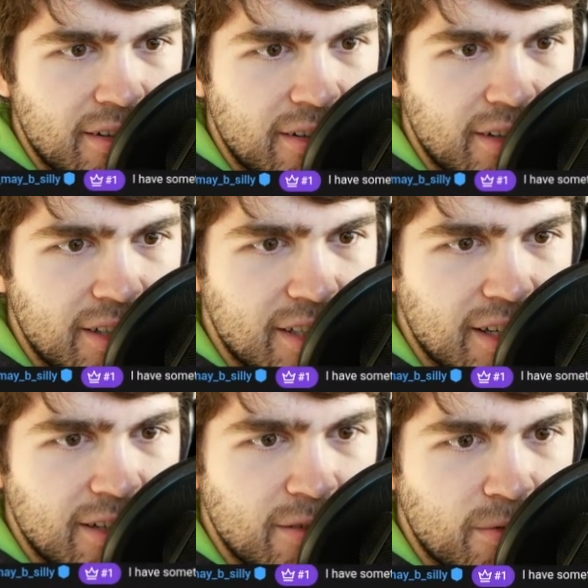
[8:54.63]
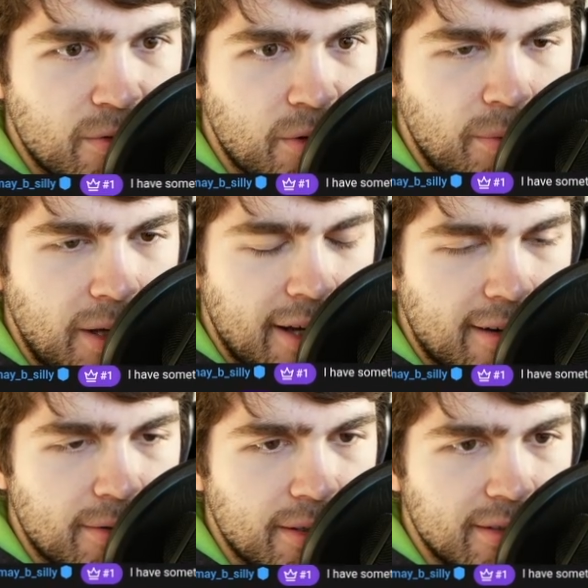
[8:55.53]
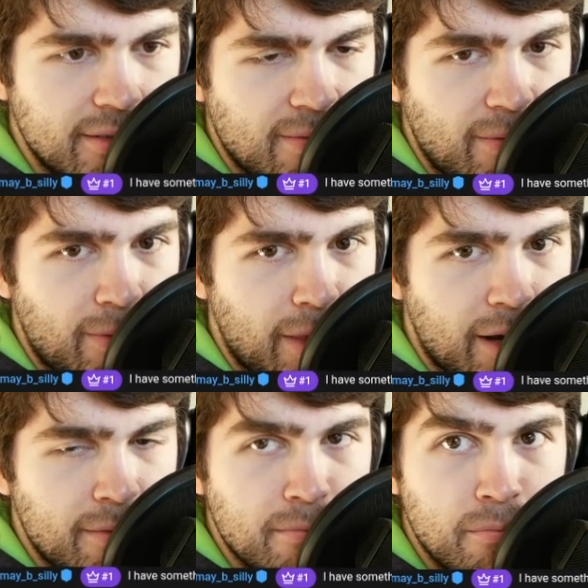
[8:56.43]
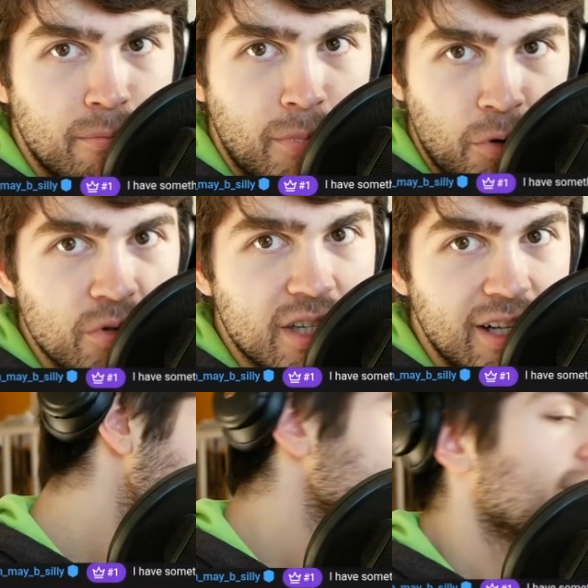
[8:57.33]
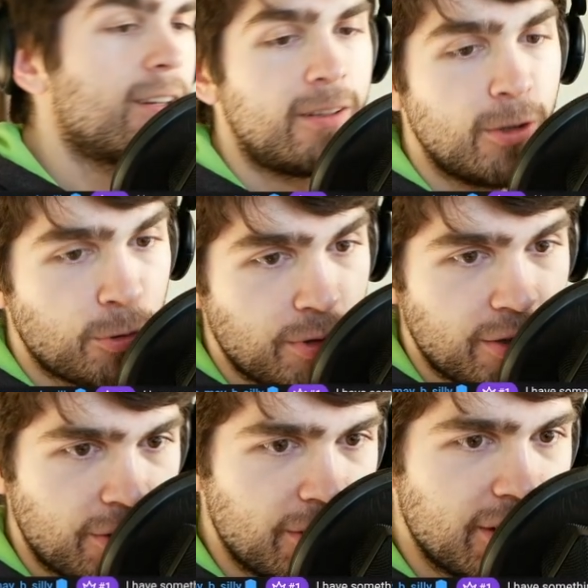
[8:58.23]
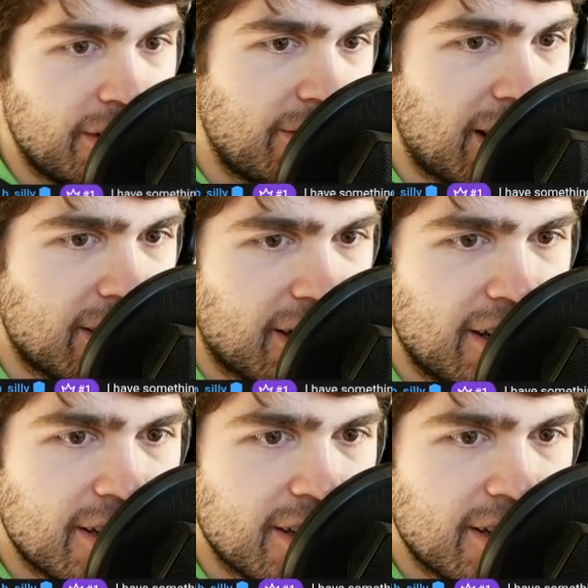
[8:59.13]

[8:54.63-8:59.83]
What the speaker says: It's kind of creepy accurate. I mostly look retarded if that's the case.